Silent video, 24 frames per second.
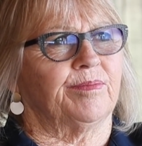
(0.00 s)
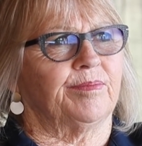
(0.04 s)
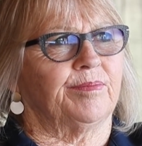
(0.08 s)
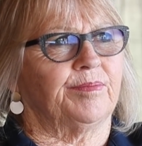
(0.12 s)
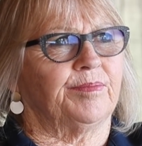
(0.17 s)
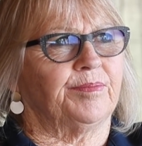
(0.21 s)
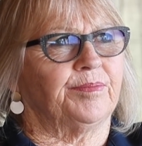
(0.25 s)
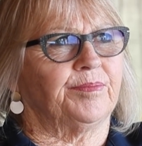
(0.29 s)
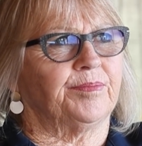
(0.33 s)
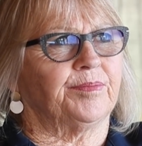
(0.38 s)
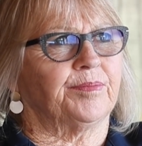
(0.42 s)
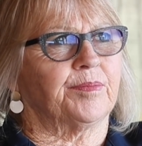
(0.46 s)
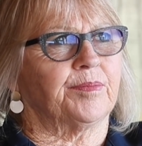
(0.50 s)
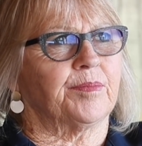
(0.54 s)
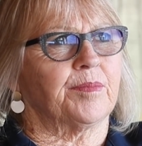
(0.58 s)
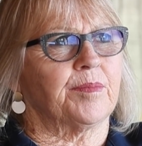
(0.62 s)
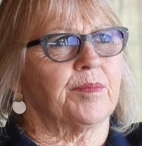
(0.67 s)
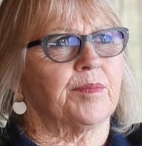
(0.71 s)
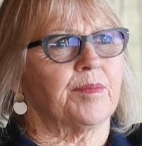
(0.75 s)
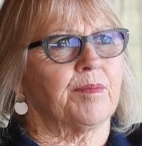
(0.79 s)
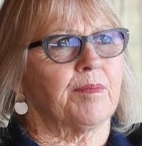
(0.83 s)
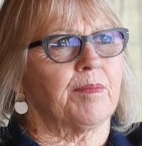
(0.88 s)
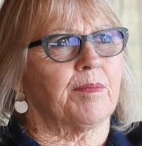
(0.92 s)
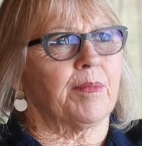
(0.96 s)
Why don't you want to go
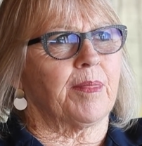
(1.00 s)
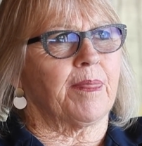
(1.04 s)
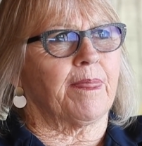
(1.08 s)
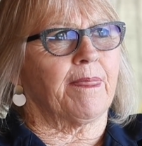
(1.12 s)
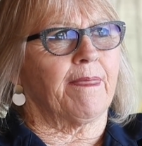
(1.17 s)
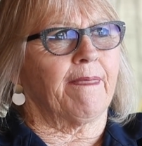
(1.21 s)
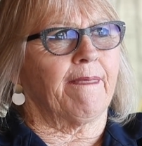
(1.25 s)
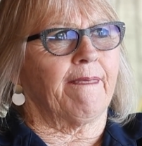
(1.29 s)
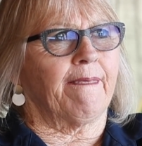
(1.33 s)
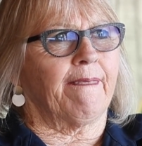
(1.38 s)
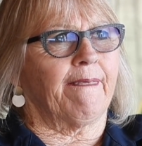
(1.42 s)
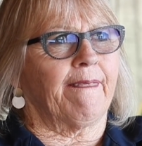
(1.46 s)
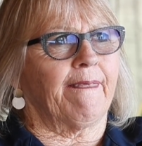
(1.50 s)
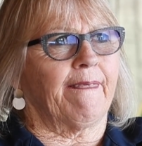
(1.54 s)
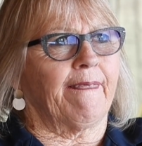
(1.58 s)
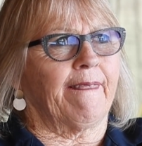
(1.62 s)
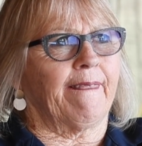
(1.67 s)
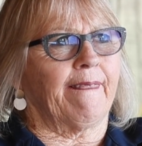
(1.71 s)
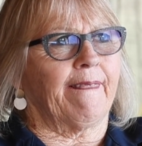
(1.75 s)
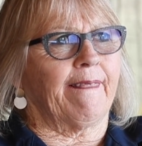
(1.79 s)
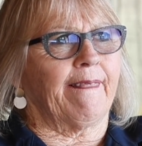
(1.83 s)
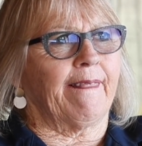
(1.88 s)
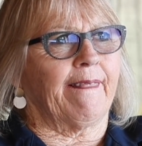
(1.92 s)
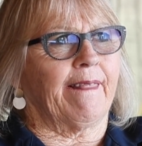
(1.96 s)
there though? Why don't you want to
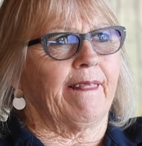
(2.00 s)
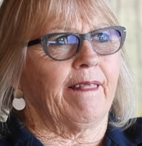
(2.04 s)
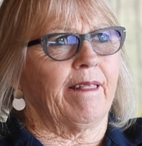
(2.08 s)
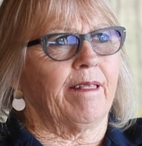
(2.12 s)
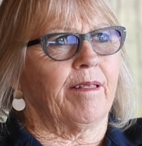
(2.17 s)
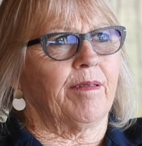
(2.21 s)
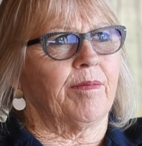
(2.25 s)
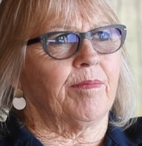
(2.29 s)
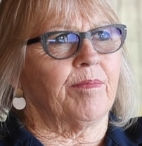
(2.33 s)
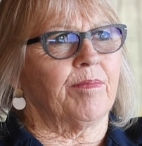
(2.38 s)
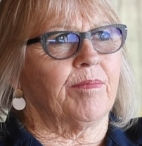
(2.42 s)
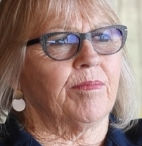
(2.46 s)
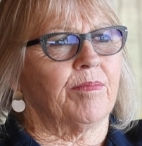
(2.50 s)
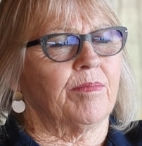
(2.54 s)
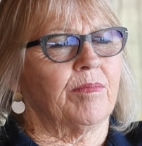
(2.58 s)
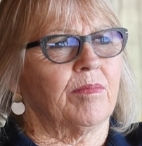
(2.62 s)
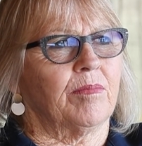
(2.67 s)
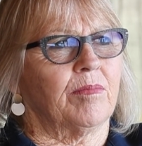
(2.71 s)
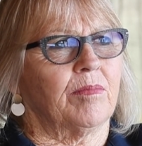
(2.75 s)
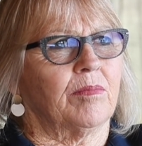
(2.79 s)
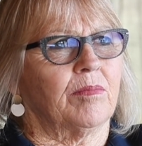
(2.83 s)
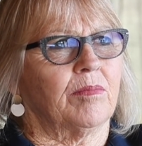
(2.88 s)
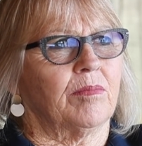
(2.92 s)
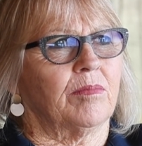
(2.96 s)
say why
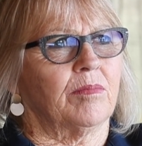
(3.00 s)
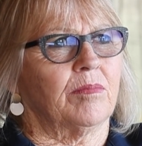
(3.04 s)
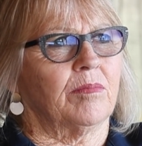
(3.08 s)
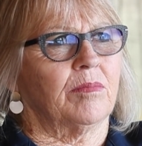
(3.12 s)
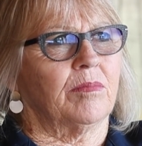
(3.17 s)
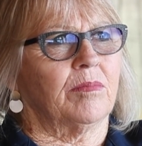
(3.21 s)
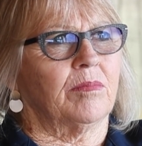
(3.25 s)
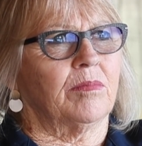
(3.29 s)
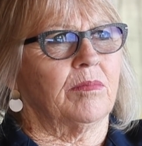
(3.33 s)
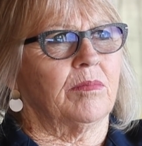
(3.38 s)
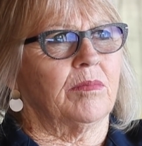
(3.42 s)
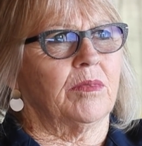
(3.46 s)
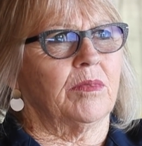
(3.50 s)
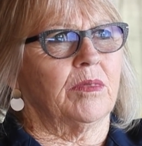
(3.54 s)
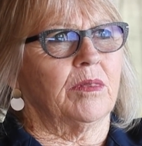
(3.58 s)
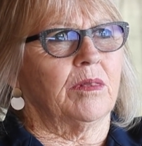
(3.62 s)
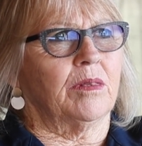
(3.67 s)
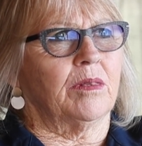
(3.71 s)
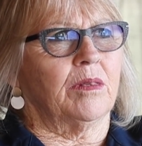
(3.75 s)
you have